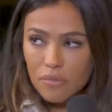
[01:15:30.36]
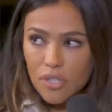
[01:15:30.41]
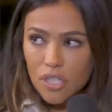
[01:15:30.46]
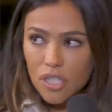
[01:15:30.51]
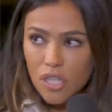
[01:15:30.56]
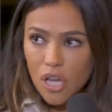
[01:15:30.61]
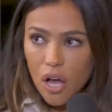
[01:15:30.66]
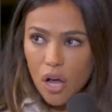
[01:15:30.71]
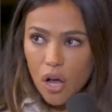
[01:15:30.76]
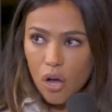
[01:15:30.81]

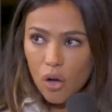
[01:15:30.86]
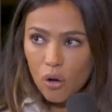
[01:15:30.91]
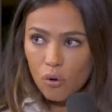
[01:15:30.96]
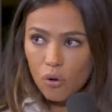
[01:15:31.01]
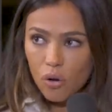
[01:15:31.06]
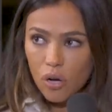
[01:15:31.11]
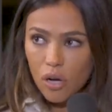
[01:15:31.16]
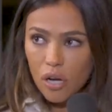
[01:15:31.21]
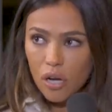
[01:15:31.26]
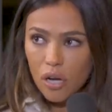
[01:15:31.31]

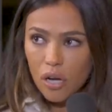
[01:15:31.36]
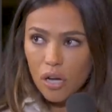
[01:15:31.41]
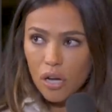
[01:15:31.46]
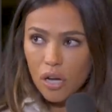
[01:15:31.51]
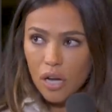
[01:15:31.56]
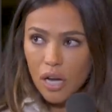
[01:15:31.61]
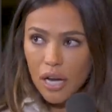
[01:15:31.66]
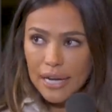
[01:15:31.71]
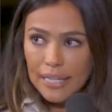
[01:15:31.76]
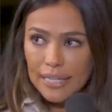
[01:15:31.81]
so
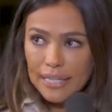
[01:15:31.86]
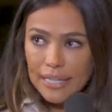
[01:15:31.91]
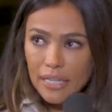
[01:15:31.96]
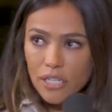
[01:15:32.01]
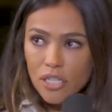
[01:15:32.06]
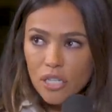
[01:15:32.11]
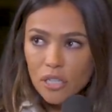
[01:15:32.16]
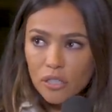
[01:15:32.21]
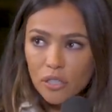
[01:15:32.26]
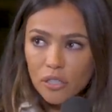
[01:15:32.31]
I
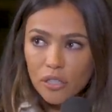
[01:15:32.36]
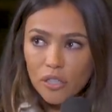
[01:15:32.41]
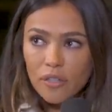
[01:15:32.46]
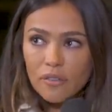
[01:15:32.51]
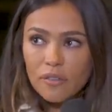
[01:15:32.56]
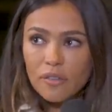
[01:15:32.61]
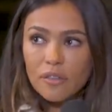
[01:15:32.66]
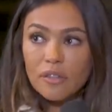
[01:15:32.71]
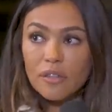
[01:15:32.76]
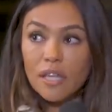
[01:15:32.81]
need to
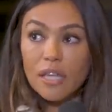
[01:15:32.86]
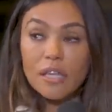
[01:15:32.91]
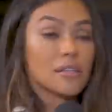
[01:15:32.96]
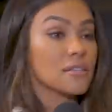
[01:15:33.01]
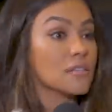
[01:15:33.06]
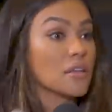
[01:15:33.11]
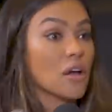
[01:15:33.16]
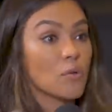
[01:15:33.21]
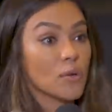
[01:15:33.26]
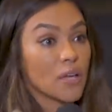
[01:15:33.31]
learn that
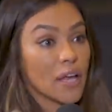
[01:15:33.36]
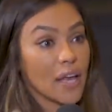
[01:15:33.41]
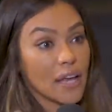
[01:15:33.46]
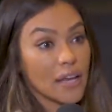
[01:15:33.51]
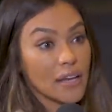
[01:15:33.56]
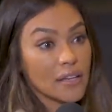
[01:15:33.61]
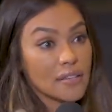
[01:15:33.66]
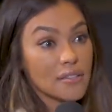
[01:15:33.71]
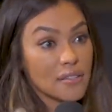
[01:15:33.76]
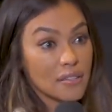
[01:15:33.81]
it's
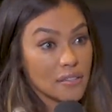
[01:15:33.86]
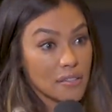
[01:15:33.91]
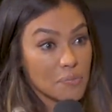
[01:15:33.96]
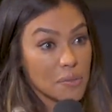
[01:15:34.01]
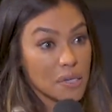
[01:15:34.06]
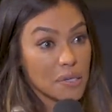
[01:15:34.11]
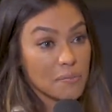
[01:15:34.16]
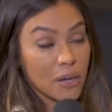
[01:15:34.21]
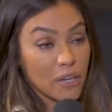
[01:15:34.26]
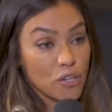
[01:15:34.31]
okay to
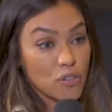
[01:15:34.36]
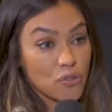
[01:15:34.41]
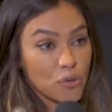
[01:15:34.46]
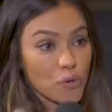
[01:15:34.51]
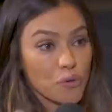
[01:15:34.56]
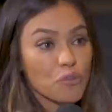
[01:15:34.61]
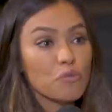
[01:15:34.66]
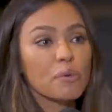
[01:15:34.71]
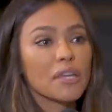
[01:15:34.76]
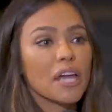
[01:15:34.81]
speak my
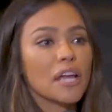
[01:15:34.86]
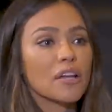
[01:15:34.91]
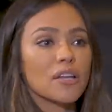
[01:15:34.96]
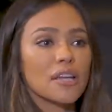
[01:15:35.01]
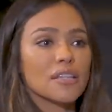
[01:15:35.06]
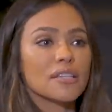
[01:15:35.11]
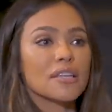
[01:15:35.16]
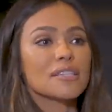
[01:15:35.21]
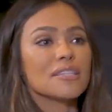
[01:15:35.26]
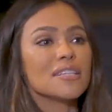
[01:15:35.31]
truth, but I,
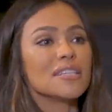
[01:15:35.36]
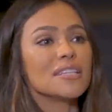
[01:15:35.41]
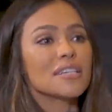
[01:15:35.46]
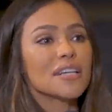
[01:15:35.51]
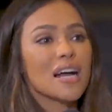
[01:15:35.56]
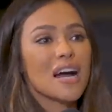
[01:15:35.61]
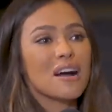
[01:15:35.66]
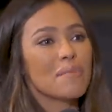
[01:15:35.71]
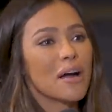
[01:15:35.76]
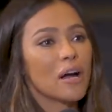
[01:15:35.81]
it doesn't need to
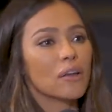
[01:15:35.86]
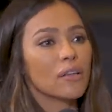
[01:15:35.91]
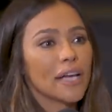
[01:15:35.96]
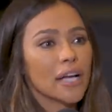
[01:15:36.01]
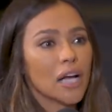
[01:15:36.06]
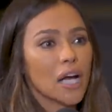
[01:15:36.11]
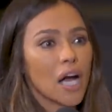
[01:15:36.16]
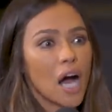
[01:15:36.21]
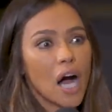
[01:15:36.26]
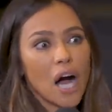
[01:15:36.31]
come out
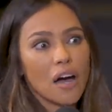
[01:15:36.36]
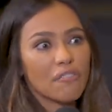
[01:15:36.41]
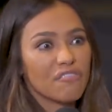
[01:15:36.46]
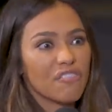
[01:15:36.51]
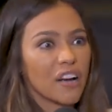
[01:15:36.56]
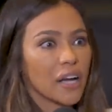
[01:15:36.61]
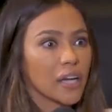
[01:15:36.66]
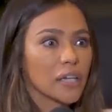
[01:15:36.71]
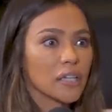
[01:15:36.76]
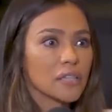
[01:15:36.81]
like hot
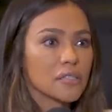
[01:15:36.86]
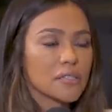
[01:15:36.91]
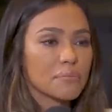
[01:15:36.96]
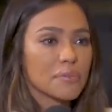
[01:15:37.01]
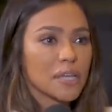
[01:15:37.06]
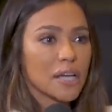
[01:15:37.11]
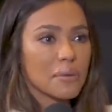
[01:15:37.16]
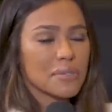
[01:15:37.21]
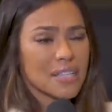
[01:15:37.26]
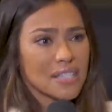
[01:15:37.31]
fire
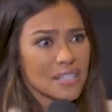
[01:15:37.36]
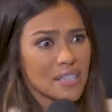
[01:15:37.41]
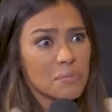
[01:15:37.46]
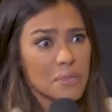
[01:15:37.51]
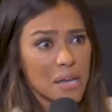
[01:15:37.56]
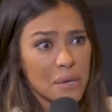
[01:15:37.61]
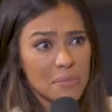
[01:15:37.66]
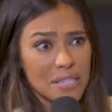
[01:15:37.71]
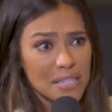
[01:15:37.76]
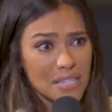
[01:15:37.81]
sometimes. Cause
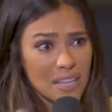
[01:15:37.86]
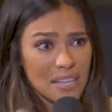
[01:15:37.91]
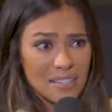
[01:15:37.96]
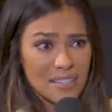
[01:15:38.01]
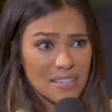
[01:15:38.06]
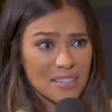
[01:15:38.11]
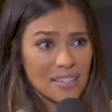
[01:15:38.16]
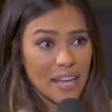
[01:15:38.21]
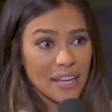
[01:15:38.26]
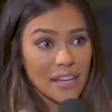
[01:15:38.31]
sometimes it does.
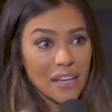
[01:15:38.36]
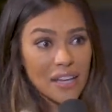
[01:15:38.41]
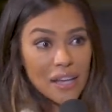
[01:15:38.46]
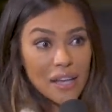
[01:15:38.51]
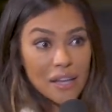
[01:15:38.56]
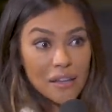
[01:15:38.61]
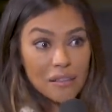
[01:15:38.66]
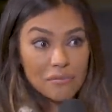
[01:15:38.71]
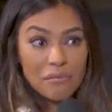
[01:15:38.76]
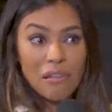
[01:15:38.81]
It's like,
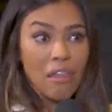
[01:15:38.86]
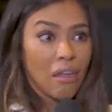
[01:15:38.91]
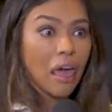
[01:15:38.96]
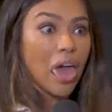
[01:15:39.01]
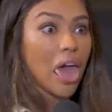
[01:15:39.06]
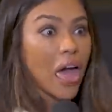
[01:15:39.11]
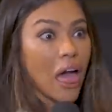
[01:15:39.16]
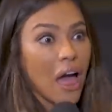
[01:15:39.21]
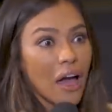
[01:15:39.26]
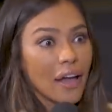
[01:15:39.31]

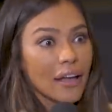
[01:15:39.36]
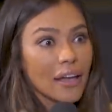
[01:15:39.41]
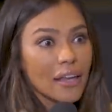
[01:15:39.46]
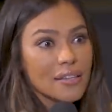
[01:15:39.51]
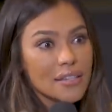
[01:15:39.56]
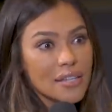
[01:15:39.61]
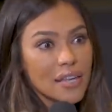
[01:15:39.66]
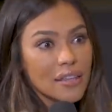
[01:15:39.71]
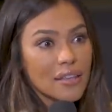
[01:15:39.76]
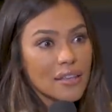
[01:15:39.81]
I gotta say